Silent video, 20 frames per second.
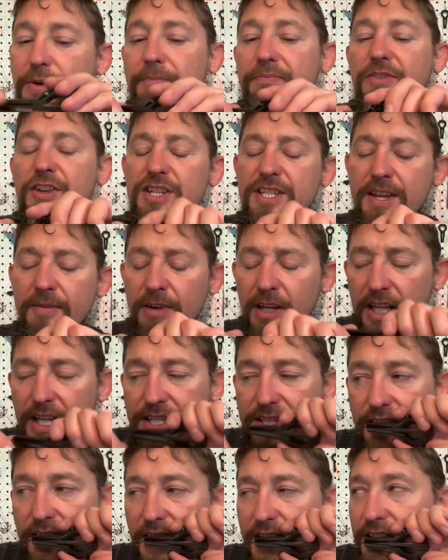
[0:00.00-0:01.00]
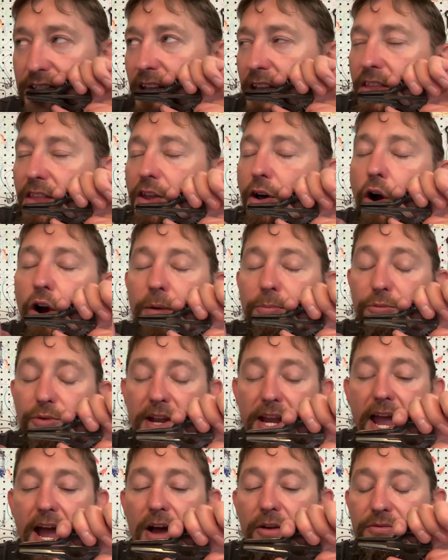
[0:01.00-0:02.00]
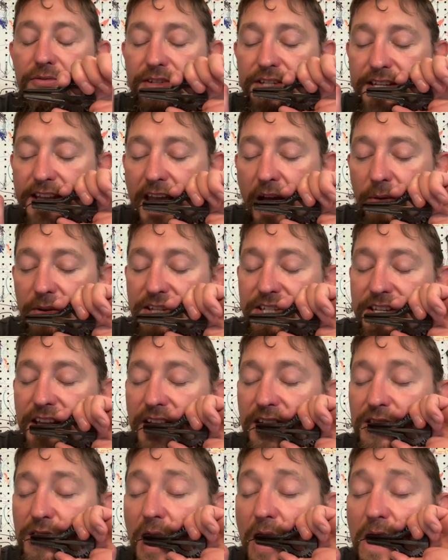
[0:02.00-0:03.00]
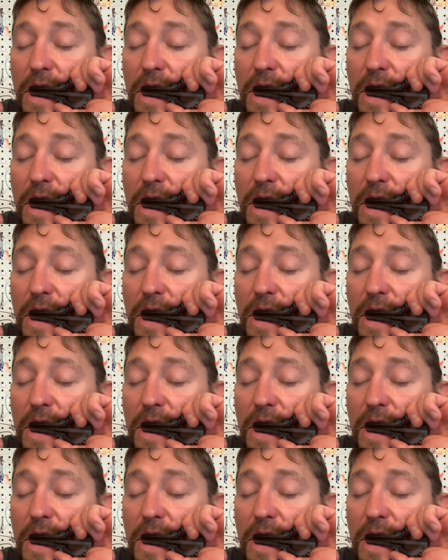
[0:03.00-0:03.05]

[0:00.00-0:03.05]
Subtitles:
Just give it a listen. Let's let the harp ring out and see how it sings.